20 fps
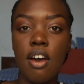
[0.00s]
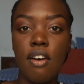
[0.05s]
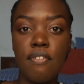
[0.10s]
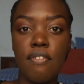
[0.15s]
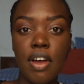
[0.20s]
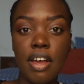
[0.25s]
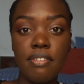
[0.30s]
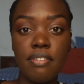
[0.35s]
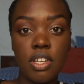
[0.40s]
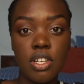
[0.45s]

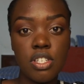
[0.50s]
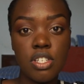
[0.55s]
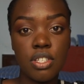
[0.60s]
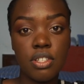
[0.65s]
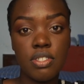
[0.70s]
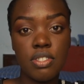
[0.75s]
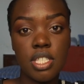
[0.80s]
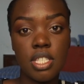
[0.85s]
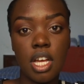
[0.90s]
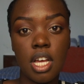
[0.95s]
5 years
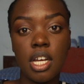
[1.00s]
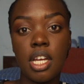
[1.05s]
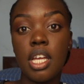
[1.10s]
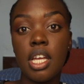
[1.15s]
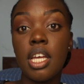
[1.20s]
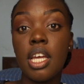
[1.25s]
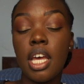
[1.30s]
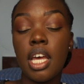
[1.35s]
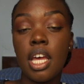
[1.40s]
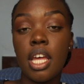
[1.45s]
of
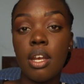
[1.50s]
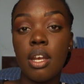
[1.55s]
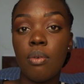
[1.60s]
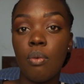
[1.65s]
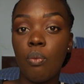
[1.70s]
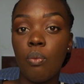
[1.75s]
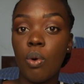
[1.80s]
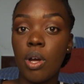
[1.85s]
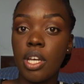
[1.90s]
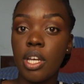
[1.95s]
studying and
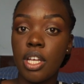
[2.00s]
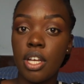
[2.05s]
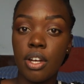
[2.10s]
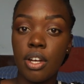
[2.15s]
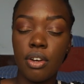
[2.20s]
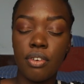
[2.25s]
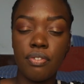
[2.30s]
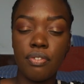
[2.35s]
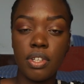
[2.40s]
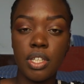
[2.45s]
1 year
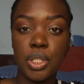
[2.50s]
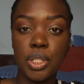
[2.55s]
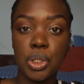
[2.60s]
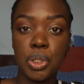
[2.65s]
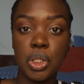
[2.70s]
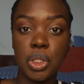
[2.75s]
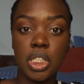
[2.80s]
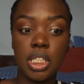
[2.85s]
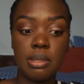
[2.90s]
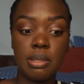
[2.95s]
of
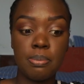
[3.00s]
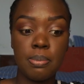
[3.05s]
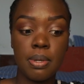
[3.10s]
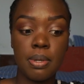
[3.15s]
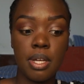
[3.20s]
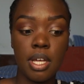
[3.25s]
internship,